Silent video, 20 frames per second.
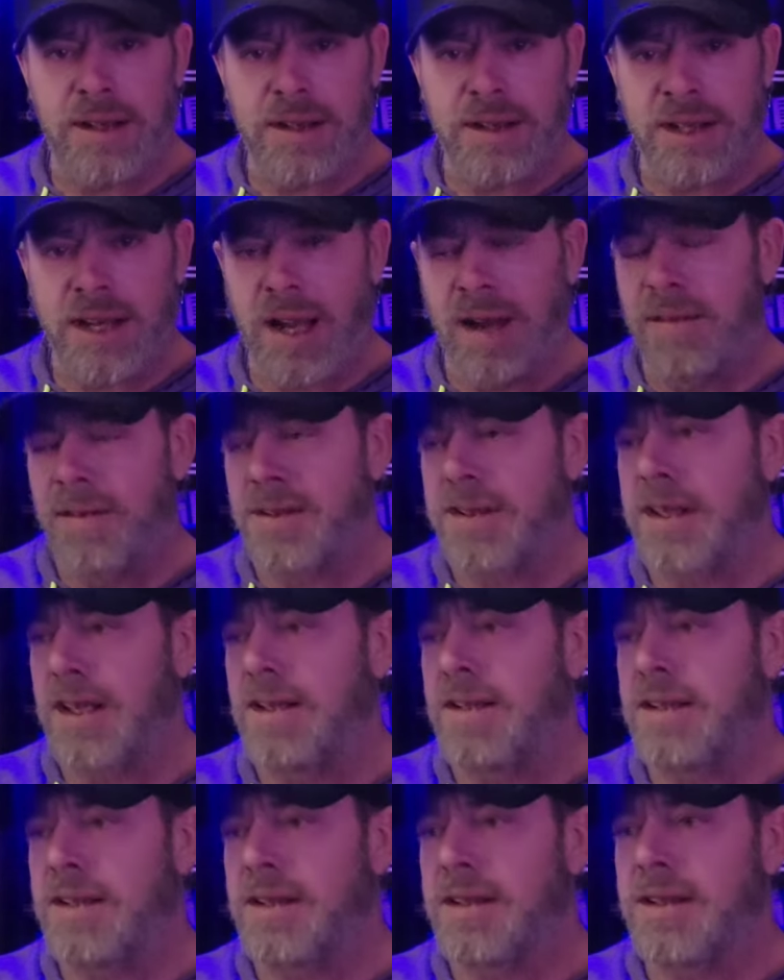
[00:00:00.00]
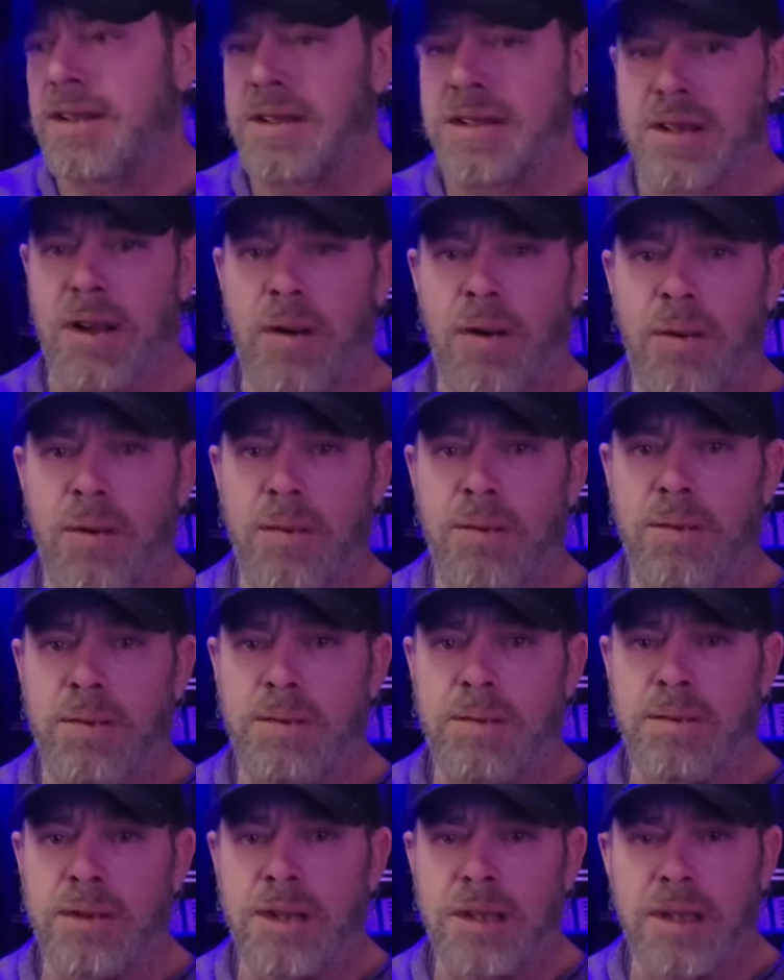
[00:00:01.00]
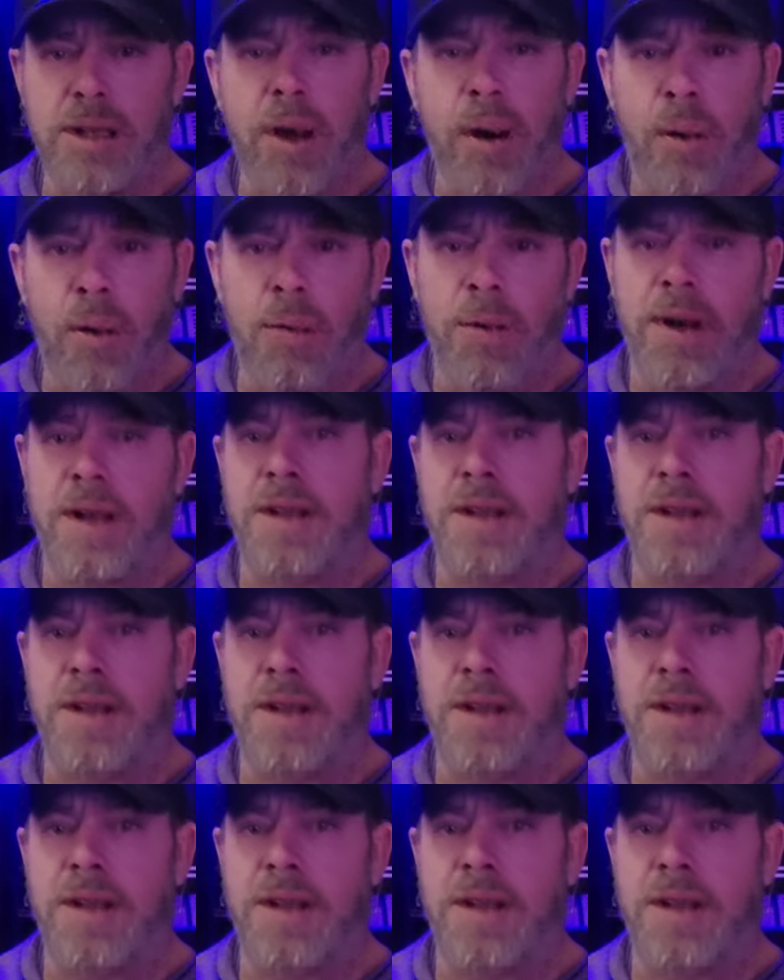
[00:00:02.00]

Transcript: and the conversation's so low